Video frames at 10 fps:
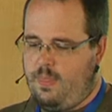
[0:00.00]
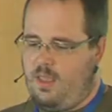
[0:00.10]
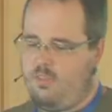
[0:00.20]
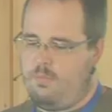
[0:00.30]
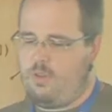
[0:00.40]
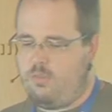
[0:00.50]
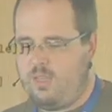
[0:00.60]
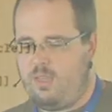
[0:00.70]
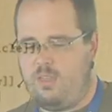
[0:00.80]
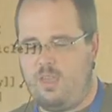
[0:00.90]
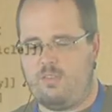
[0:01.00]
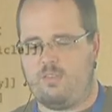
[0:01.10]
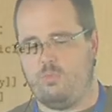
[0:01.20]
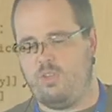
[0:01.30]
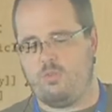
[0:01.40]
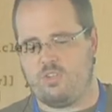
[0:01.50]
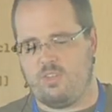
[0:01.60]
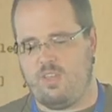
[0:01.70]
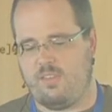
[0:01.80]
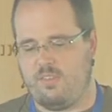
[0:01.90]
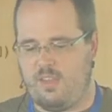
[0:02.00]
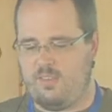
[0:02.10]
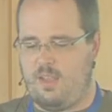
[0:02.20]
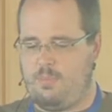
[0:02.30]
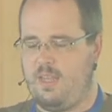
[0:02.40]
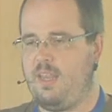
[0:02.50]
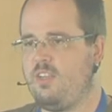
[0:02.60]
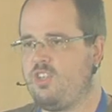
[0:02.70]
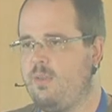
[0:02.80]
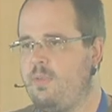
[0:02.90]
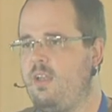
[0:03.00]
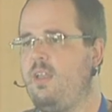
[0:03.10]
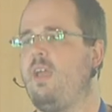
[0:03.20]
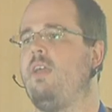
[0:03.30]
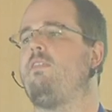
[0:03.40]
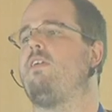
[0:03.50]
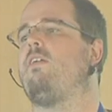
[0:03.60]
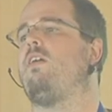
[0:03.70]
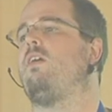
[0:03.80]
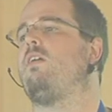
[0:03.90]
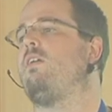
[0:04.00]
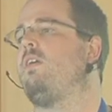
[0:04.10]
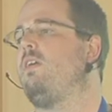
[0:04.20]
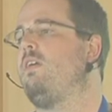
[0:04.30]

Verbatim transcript: It supports wiki text, restructured text, textile, plain HTML, and there are